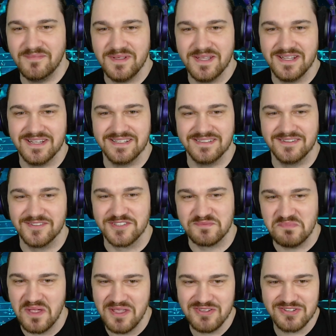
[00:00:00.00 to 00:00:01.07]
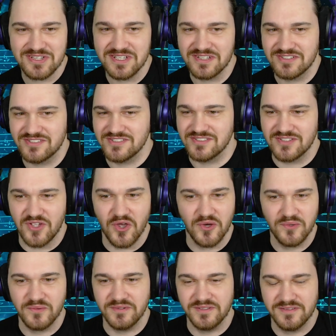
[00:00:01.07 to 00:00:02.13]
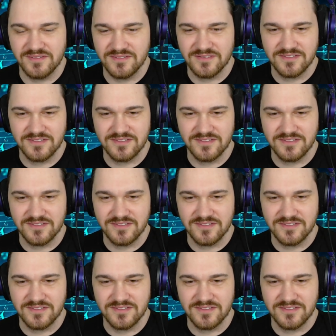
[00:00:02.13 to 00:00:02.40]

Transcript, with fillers: Man, those bass kicks just going.